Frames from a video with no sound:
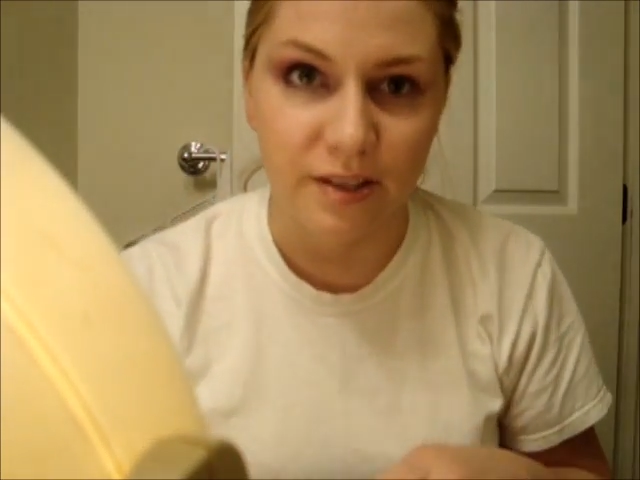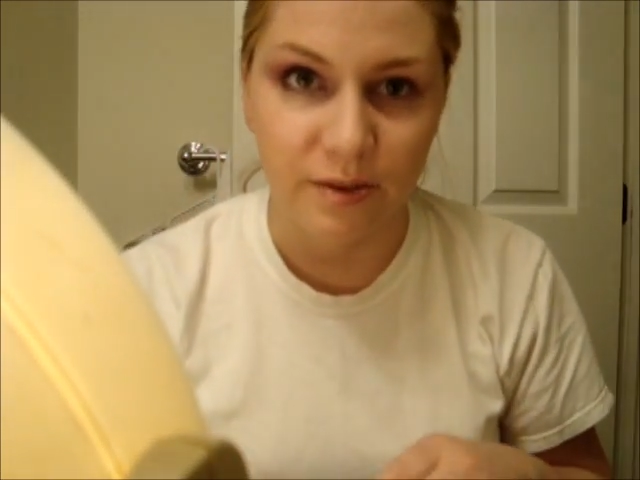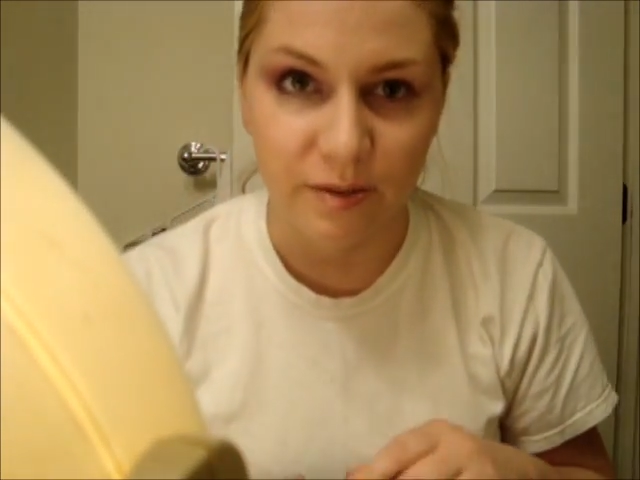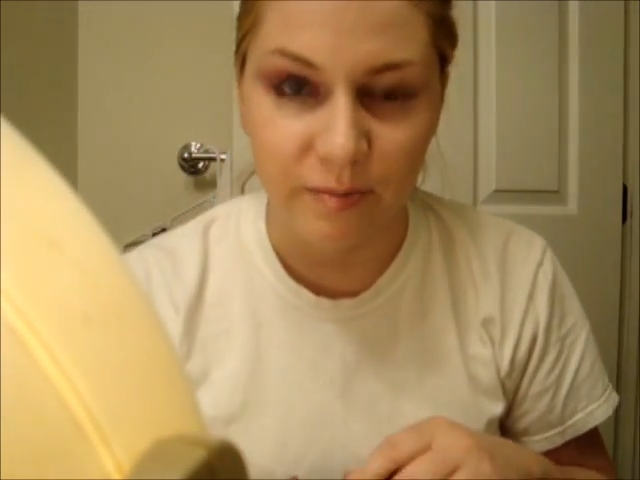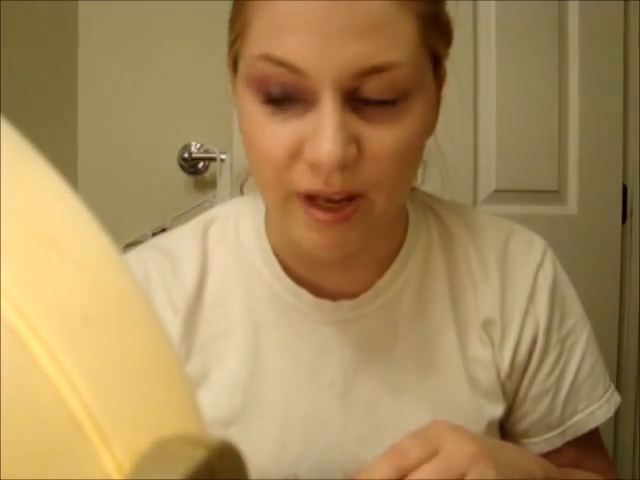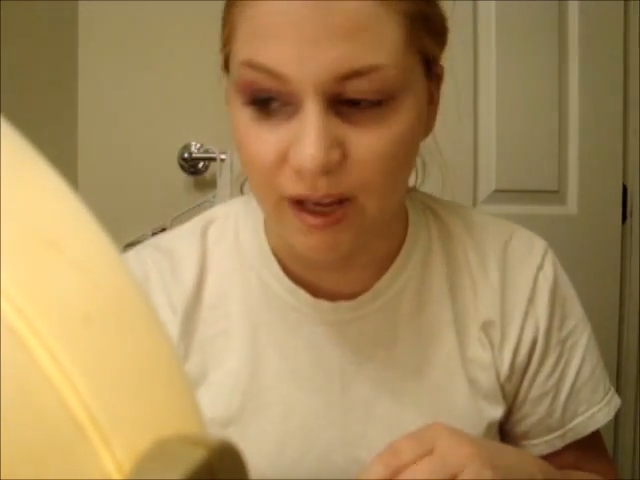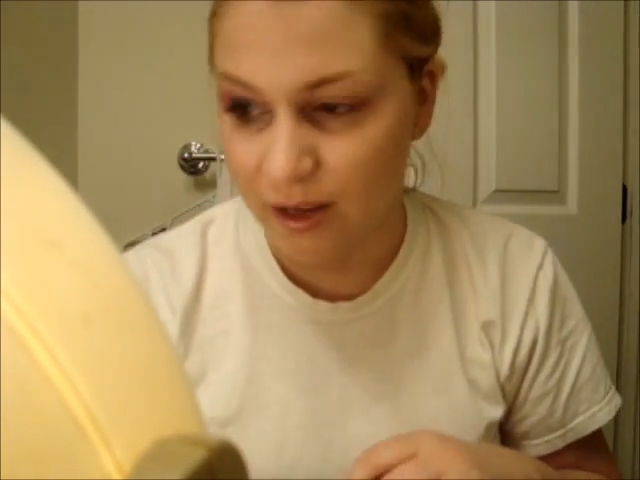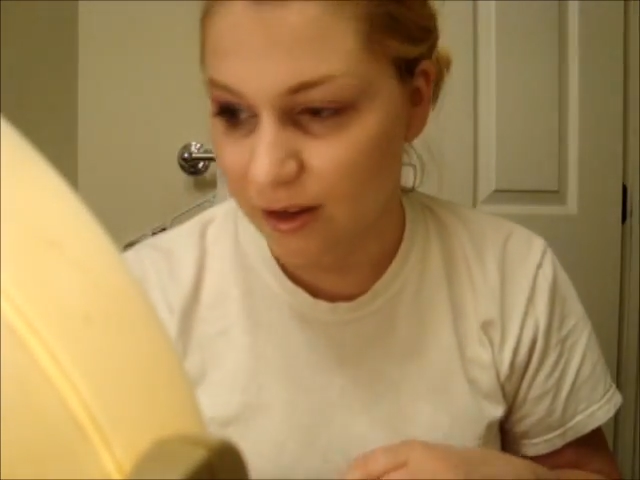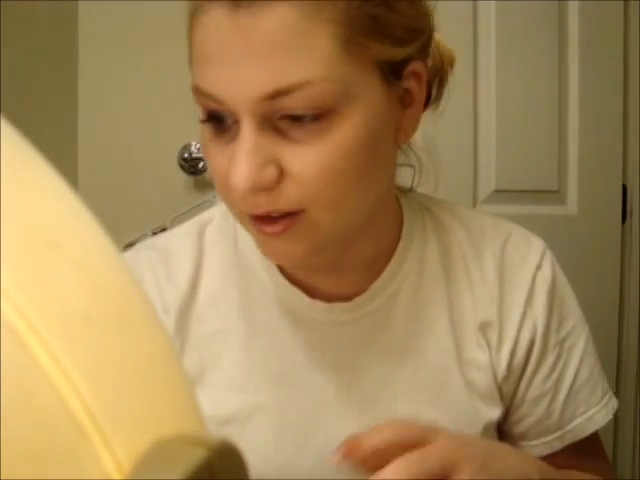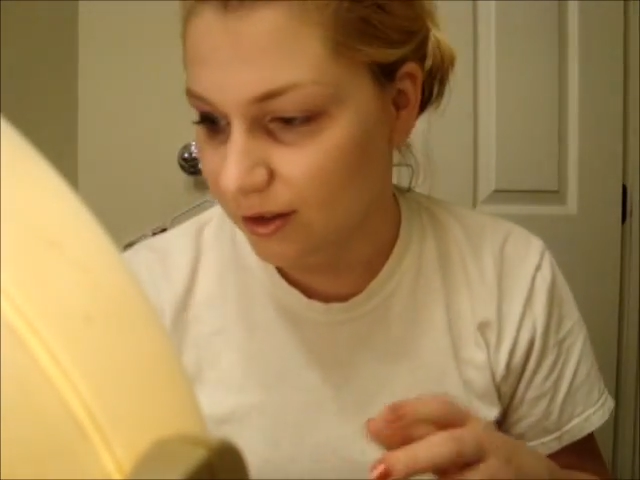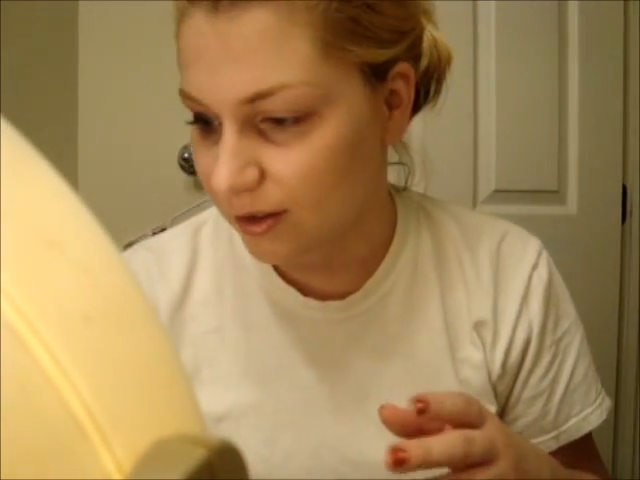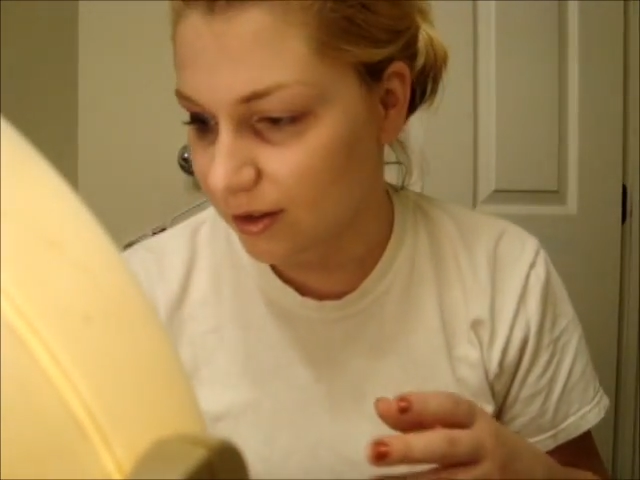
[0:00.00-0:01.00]
use my
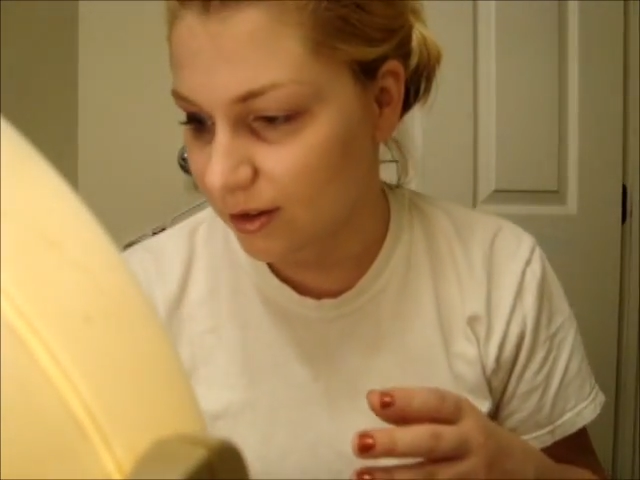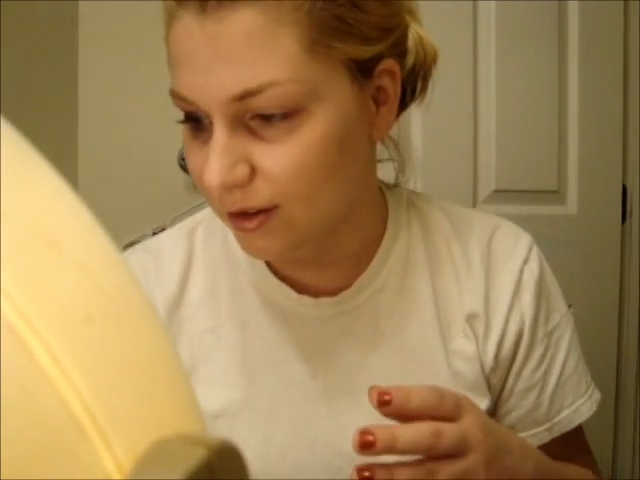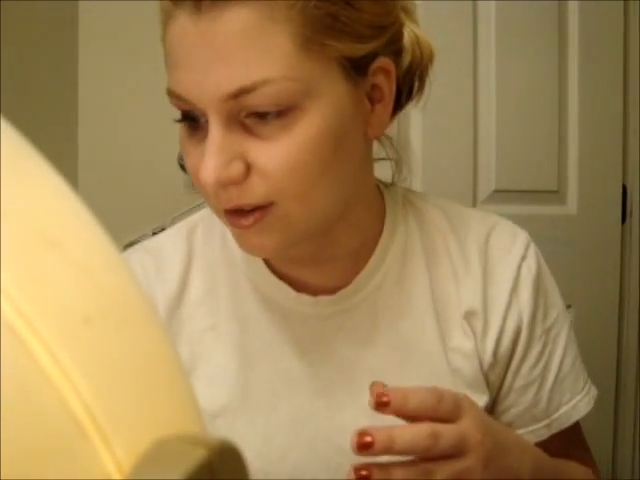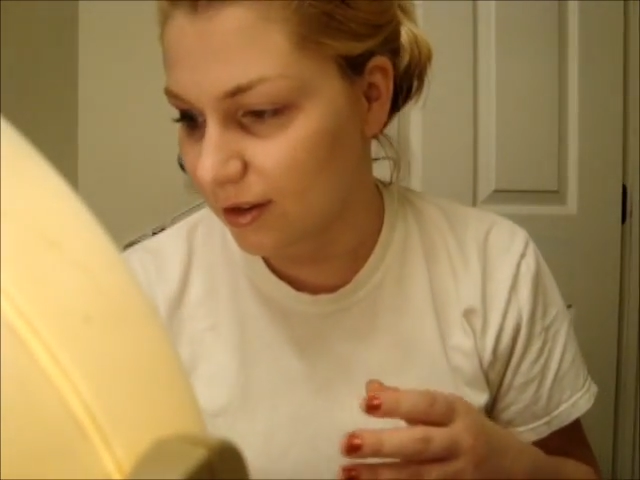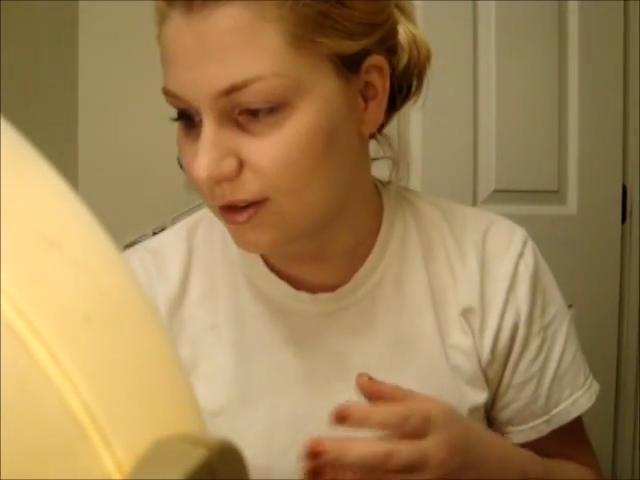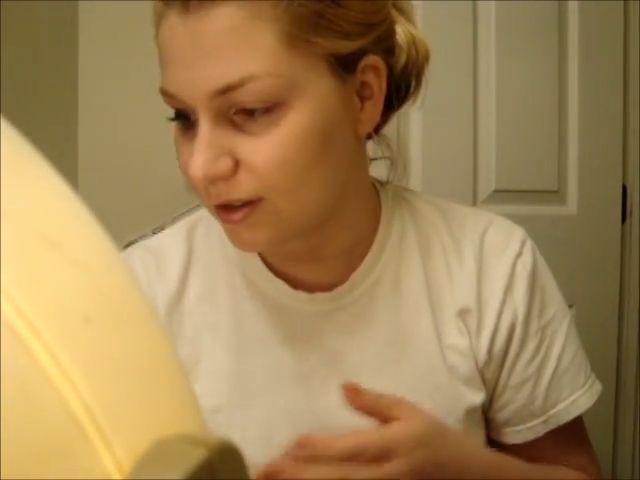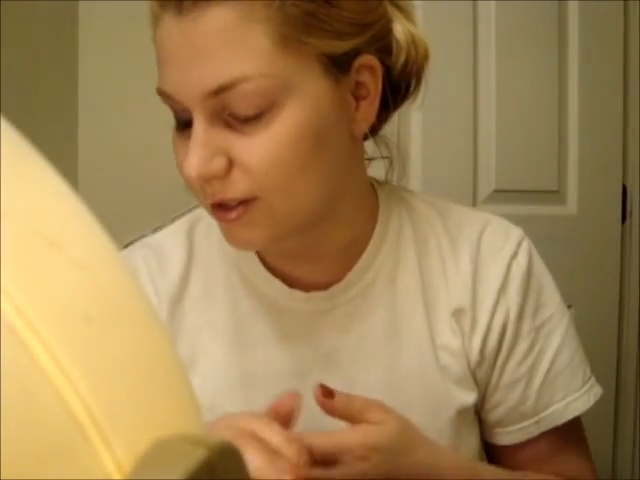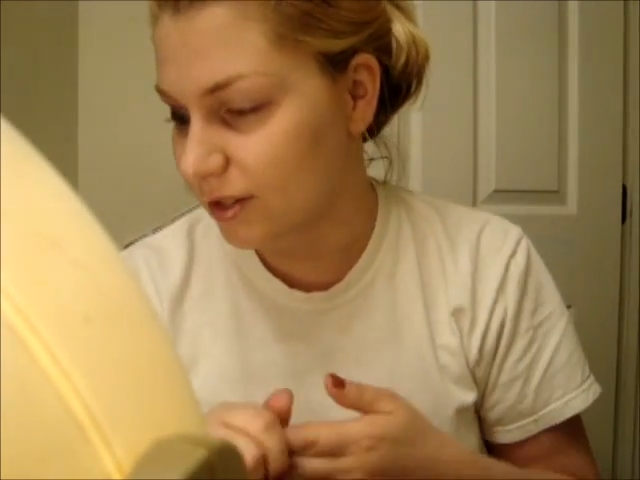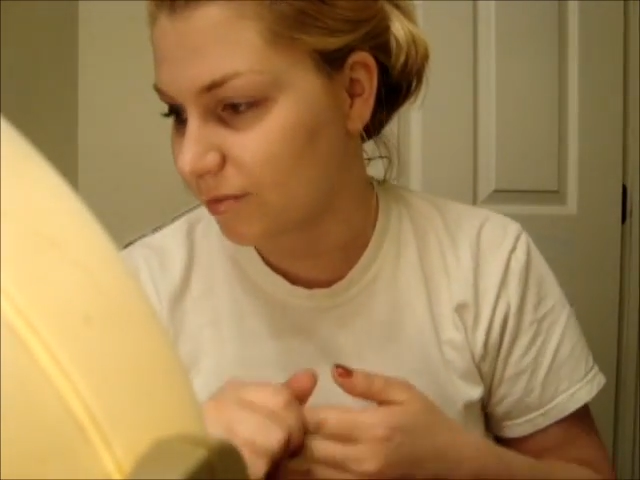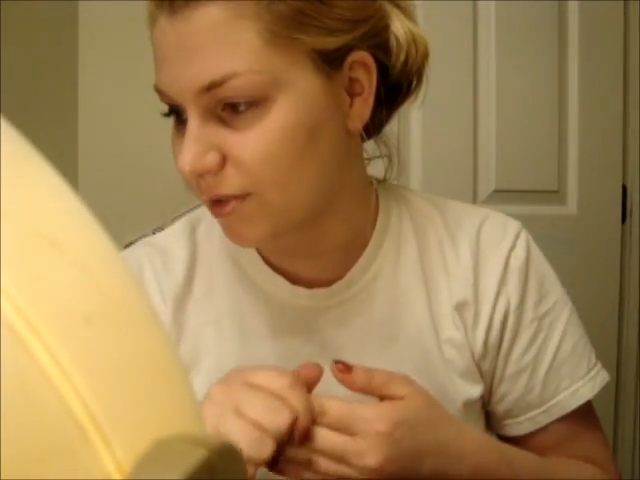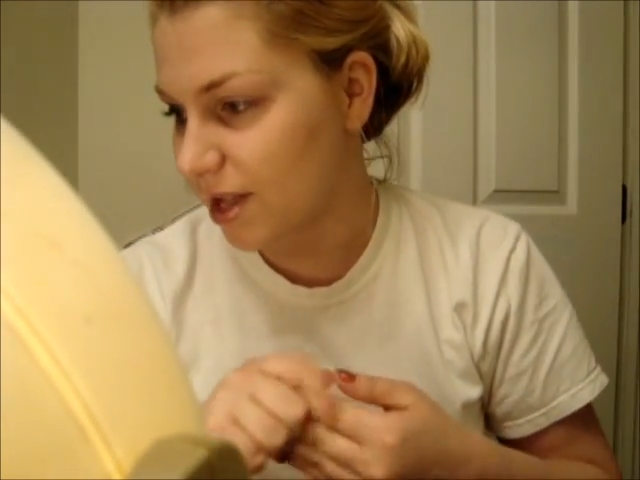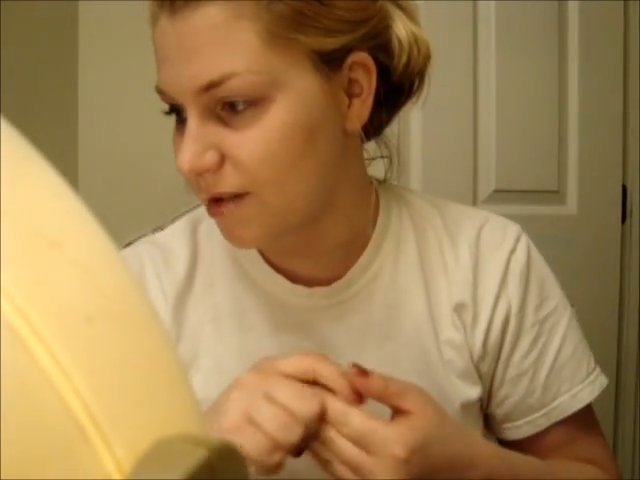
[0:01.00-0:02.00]

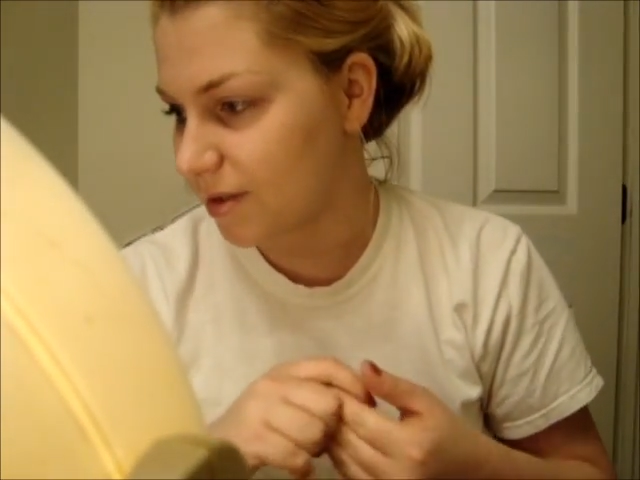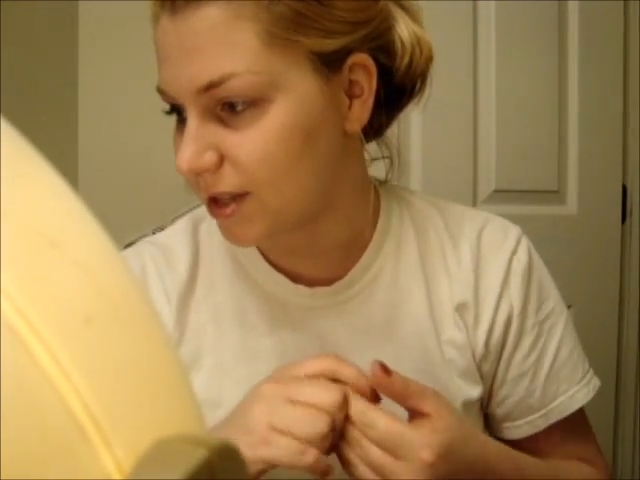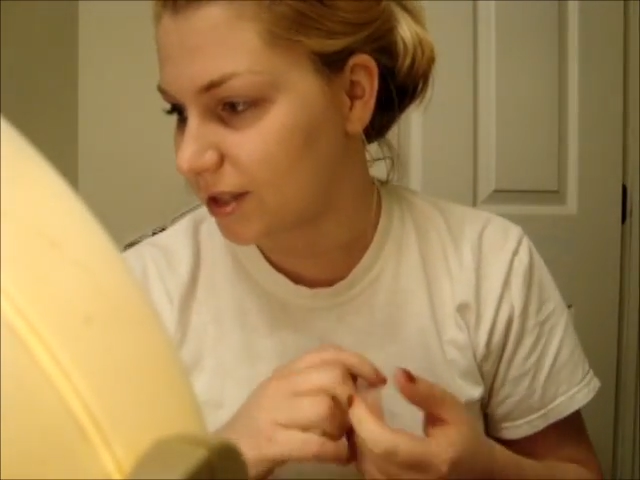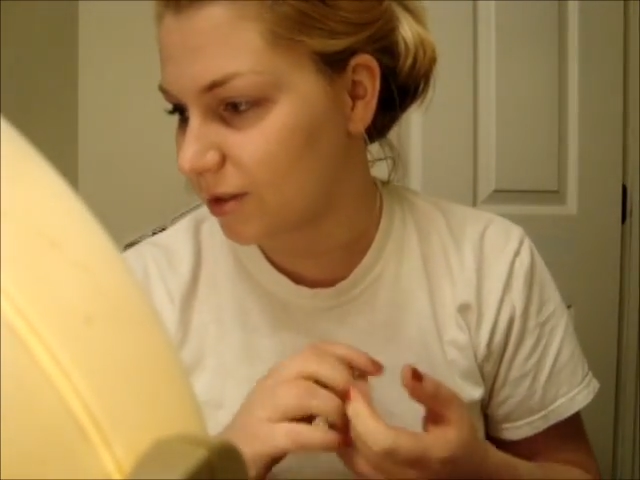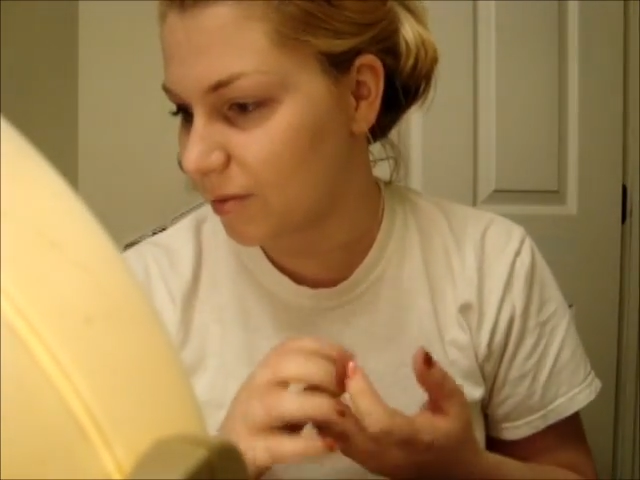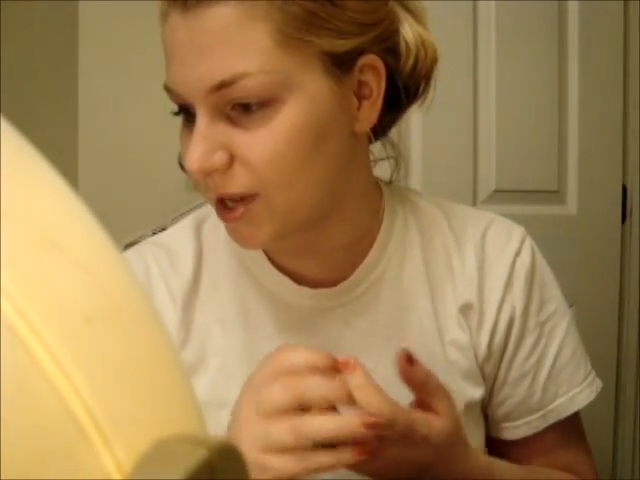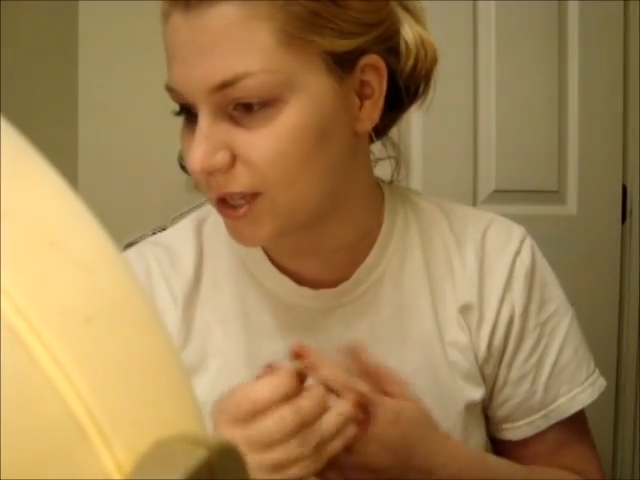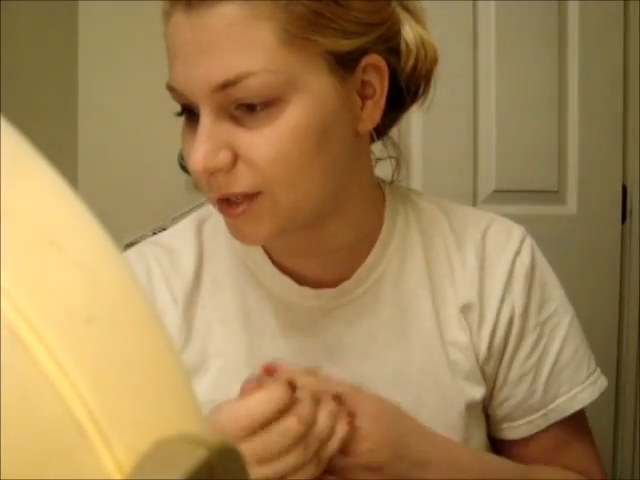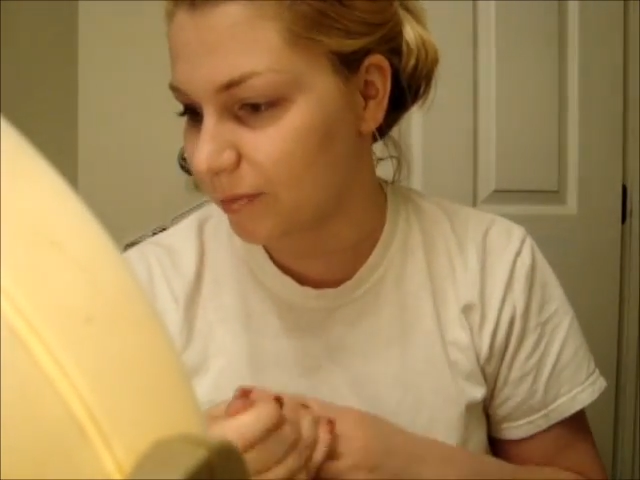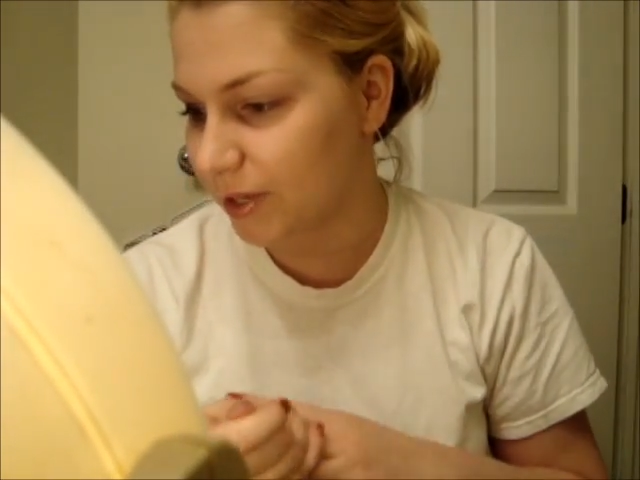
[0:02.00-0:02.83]
jumbo eye pencil base,